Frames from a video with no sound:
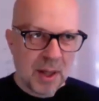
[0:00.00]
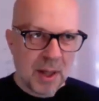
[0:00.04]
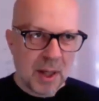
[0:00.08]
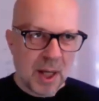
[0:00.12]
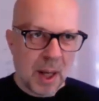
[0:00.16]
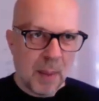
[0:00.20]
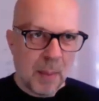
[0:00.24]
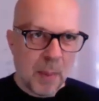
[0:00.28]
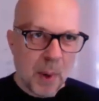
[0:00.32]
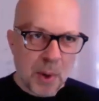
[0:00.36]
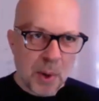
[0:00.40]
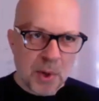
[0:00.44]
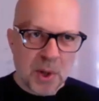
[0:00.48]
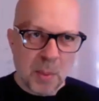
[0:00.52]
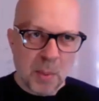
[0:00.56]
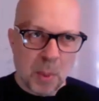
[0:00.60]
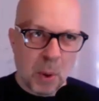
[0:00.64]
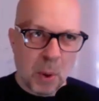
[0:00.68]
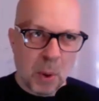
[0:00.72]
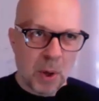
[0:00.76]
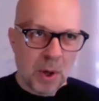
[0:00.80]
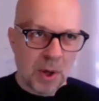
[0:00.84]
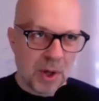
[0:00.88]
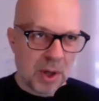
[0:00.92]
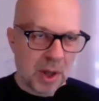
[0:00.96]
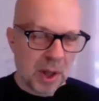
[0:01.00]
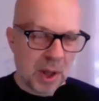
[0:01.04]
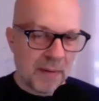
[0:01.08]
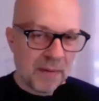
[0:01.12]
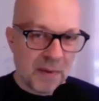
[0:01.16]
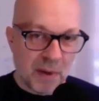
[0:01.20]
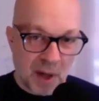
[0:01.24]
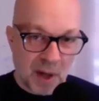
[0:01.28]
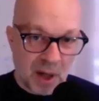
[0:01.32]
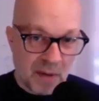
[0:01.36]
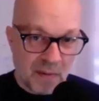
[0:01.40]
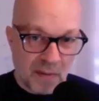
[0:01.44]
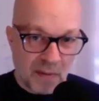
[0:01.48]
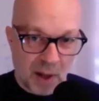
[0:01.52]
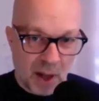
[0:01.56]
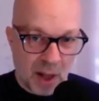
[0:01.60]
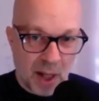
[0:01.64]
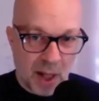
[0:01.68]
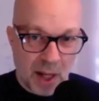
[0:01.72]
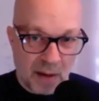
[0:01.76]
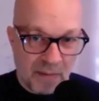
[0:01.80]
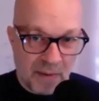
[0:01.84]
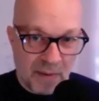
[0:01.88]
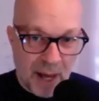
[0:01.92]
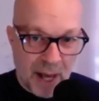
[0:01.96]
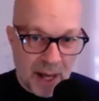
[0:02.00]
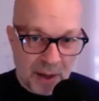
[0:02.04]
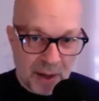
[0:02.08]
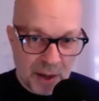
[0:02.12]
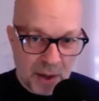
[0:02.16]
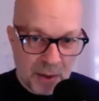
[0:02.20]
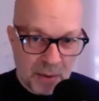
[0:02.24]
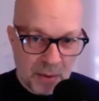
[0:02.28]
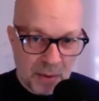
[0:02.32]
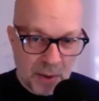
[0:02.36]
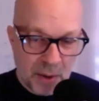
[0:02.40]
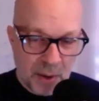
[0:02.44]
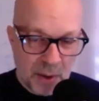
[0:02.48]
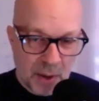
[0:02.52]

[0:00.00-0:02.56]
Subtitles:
and most important, delivering a lot of value,